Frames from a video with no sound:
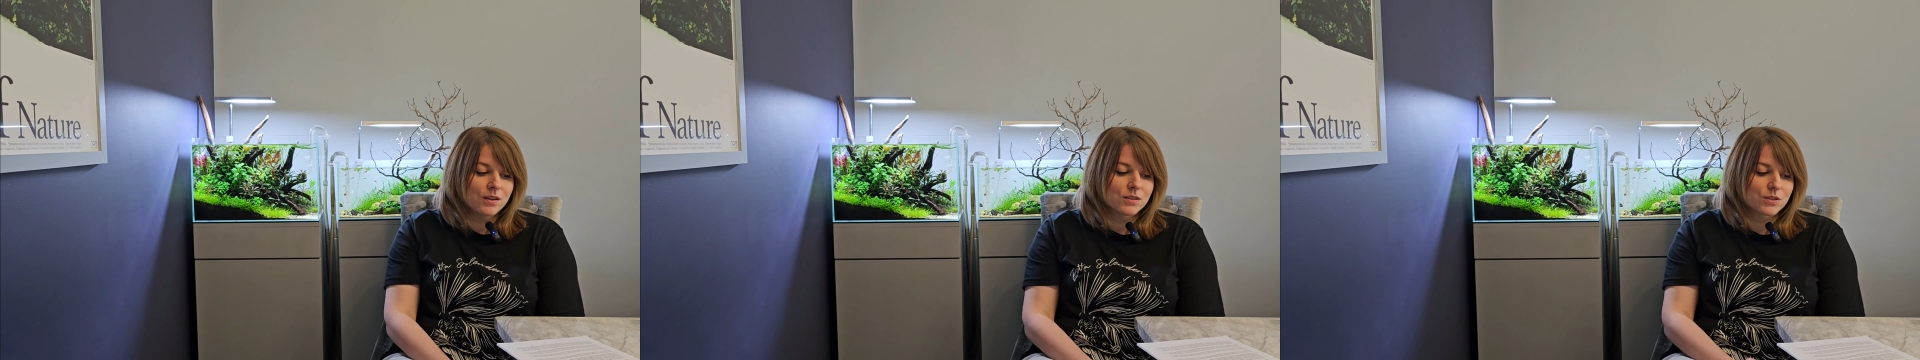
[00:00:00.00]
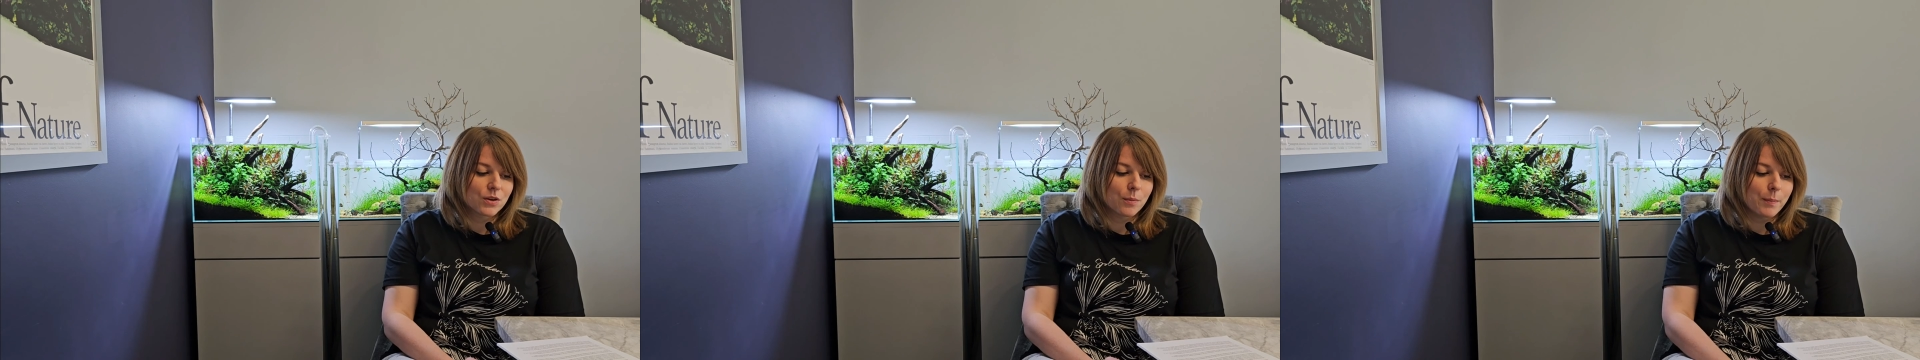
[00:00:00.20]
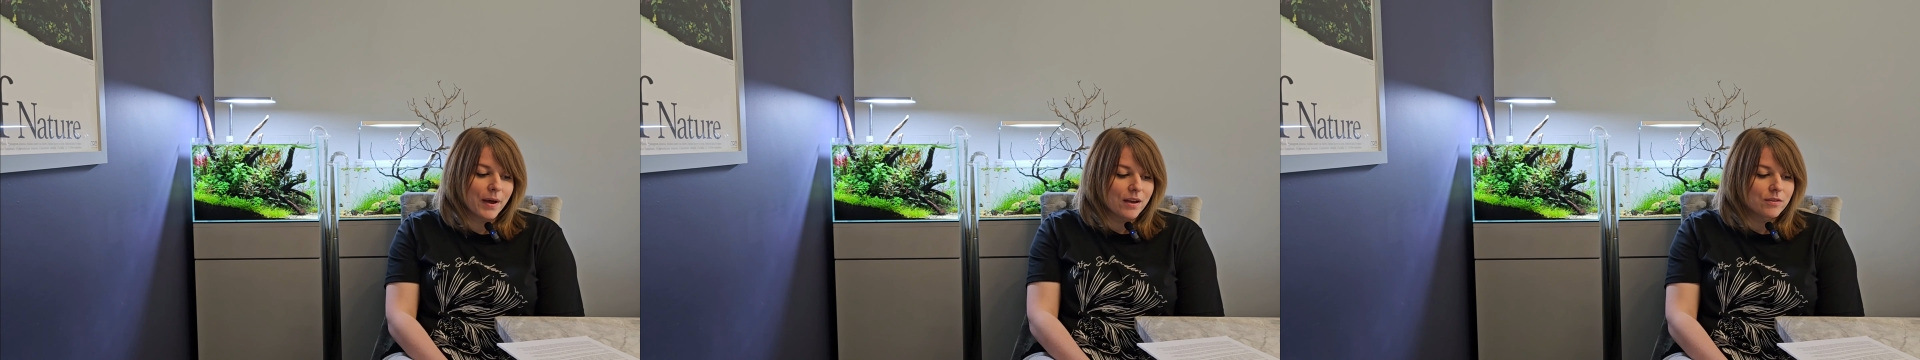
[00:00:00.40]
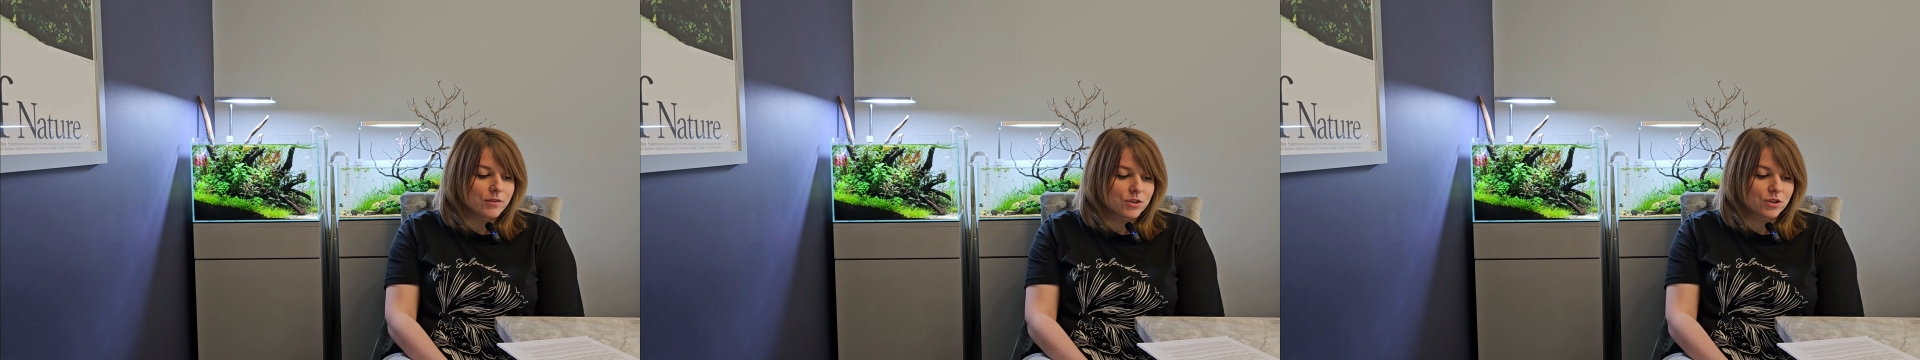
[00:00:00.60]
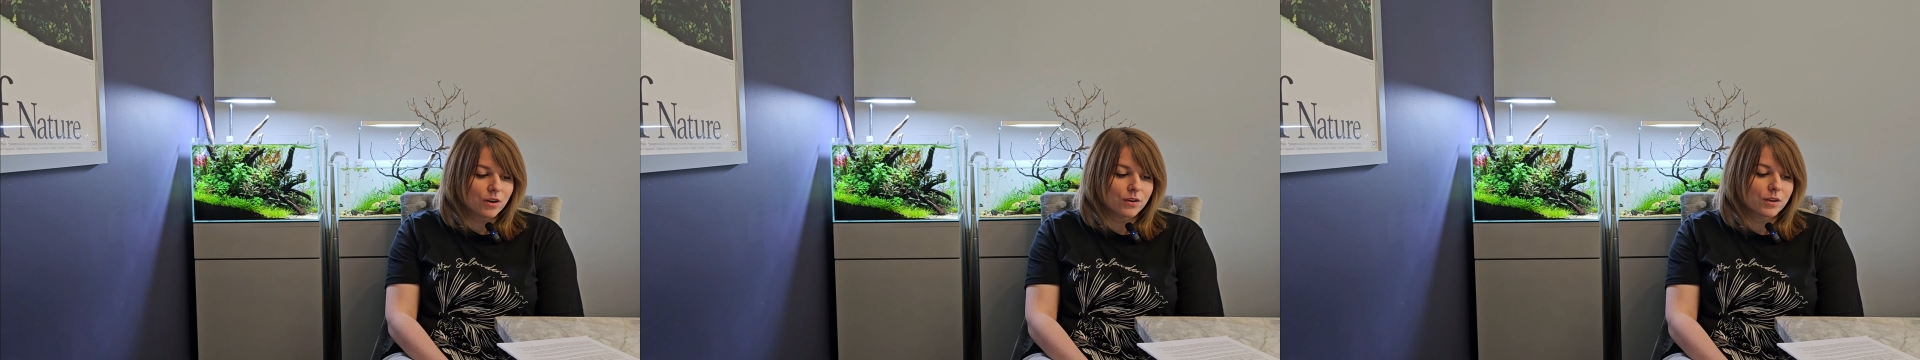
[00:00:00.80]
So betta
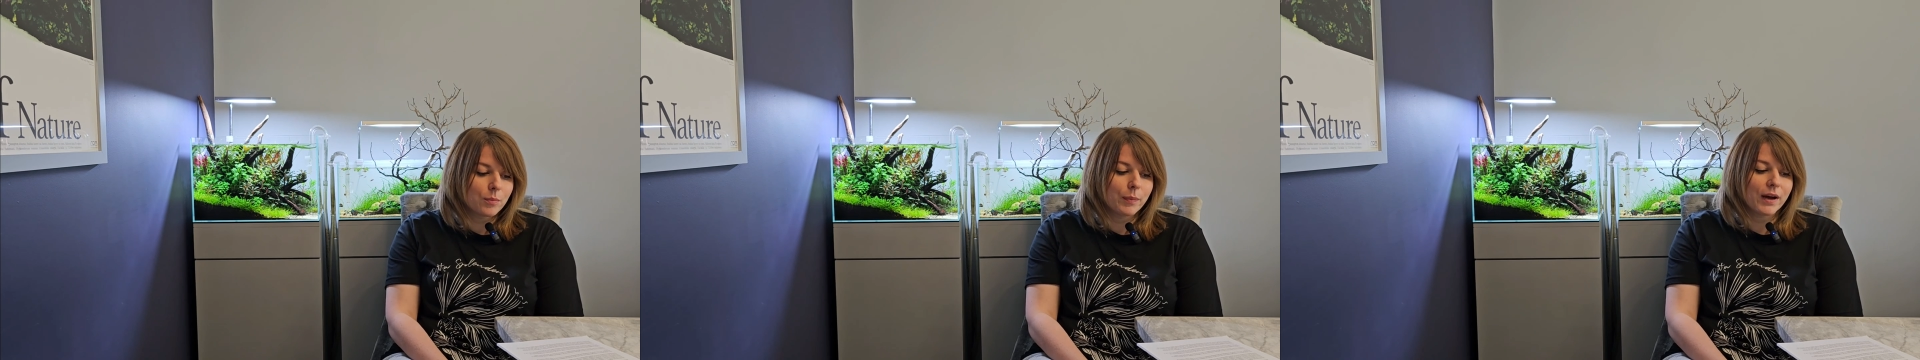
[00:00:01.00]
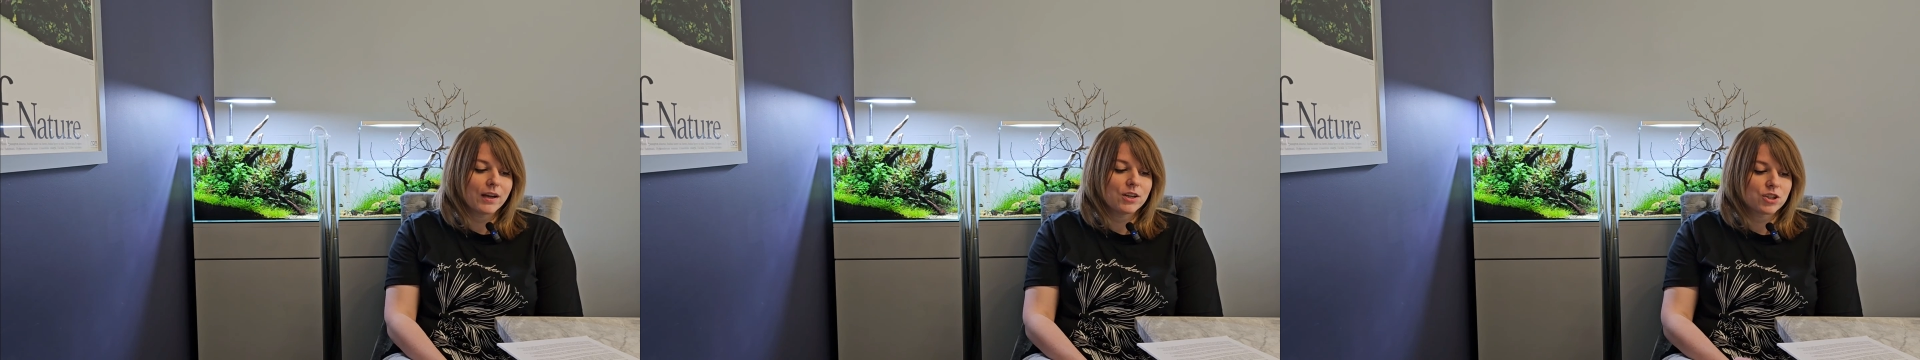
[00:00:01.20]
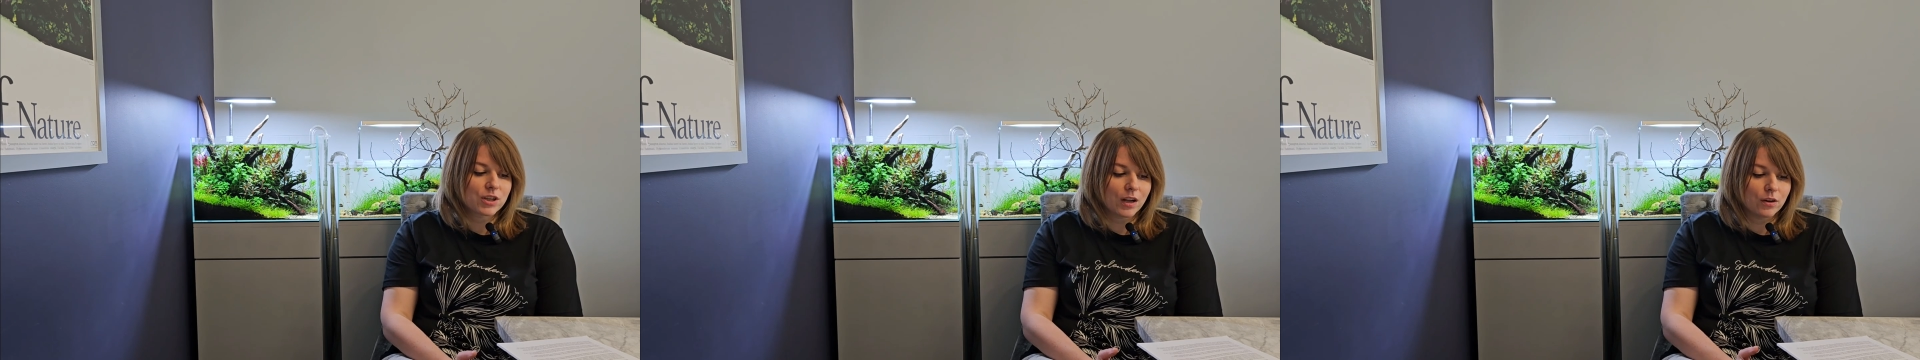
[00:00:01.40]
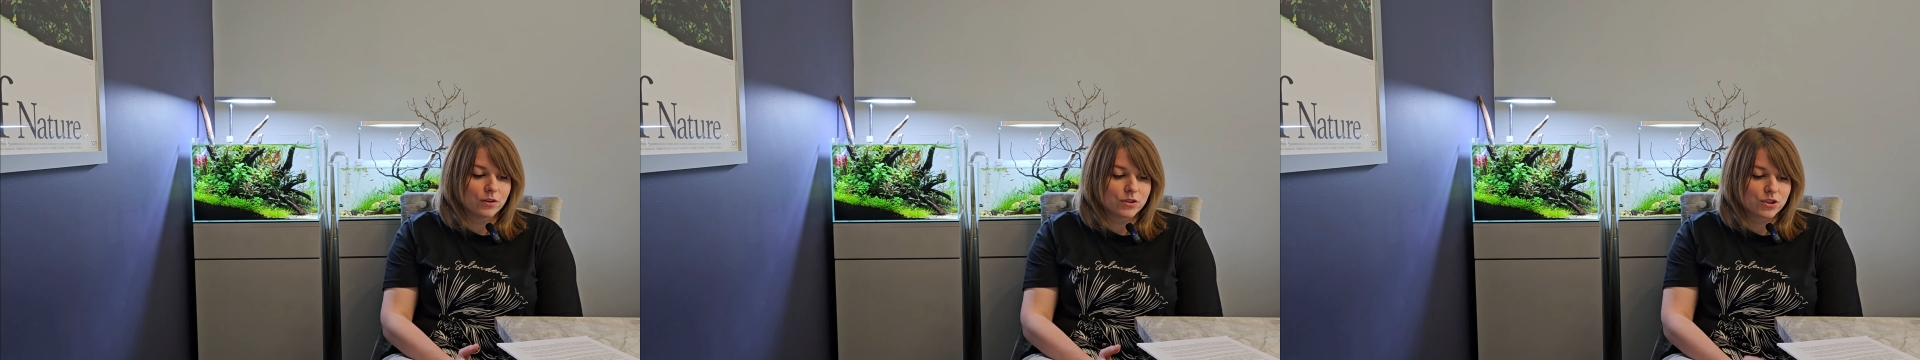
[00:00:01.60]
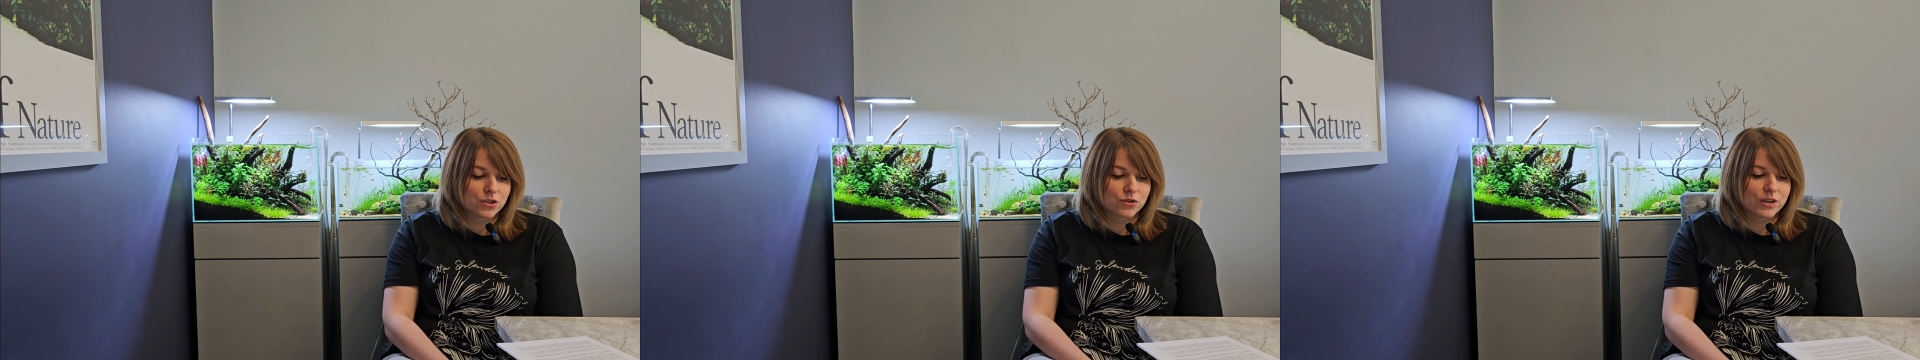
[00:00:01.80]
fish occupy
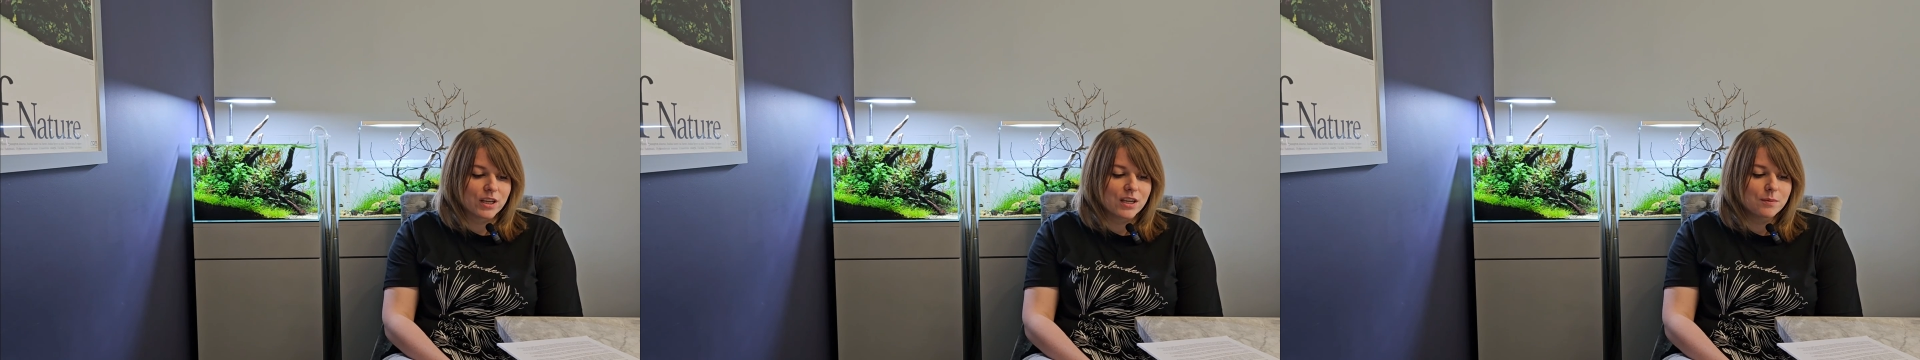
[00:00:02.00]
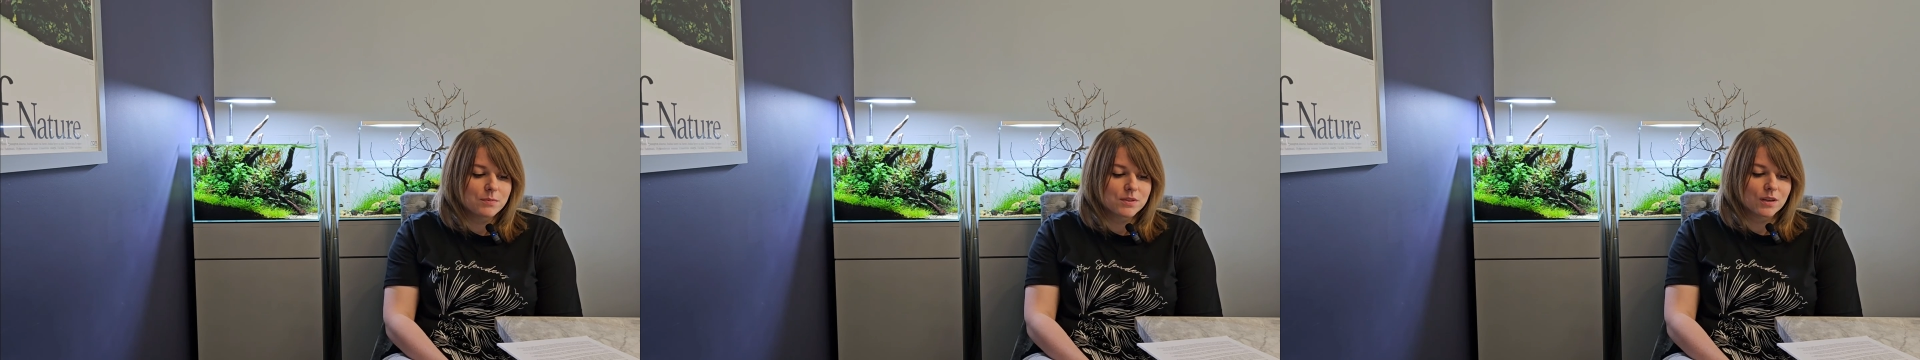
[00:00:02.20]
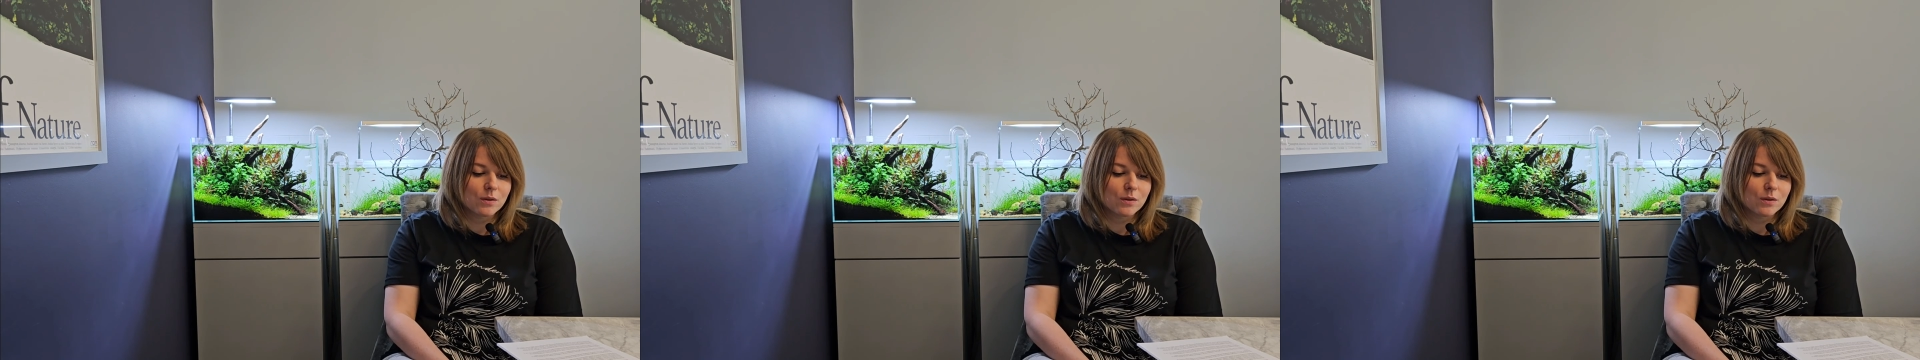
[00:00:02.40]
shallow streams,